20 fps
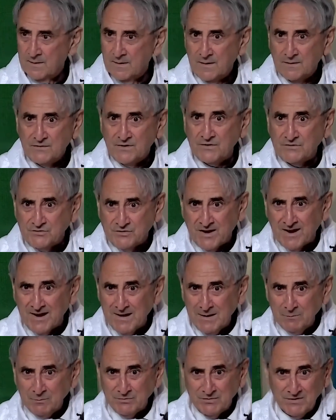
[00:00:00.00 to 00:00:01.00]
Did
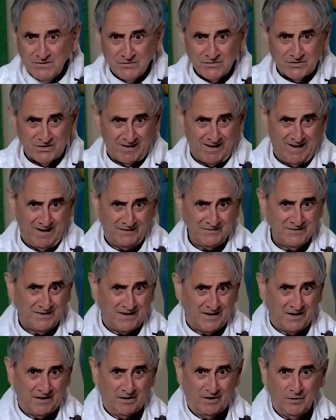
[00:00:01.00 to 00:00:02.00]
James and John
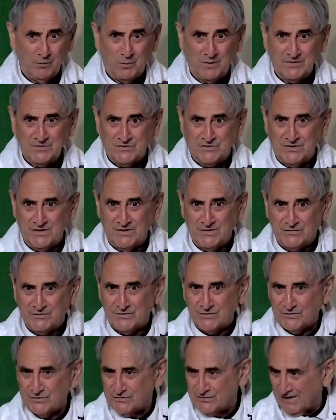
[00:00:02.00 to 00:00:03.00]
hear what
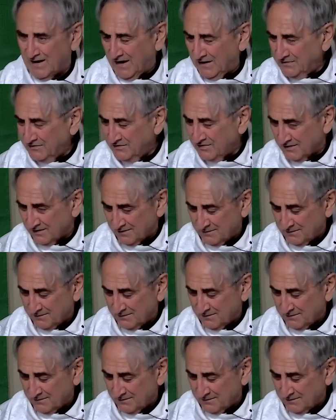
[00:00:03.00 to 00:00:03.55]
Jesus said?